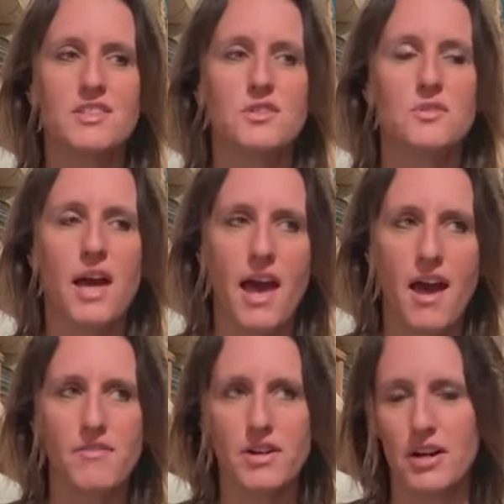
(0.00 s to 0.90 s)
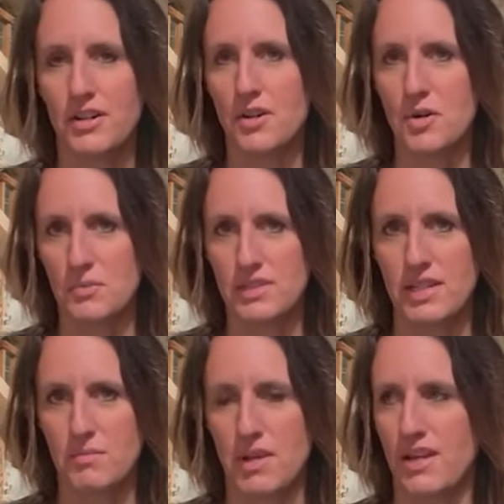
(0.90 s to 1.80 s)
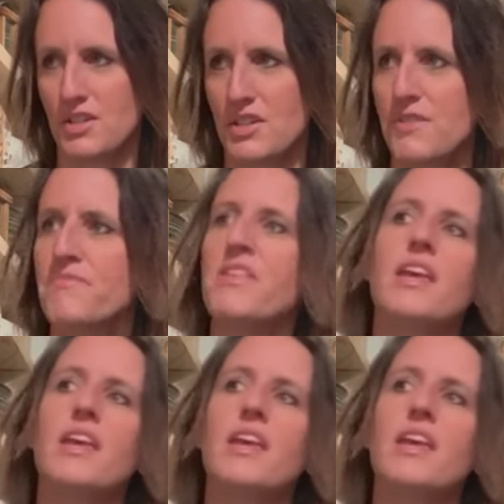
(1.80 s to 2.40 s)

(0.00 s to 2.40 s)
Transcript: to have our homestead pantry.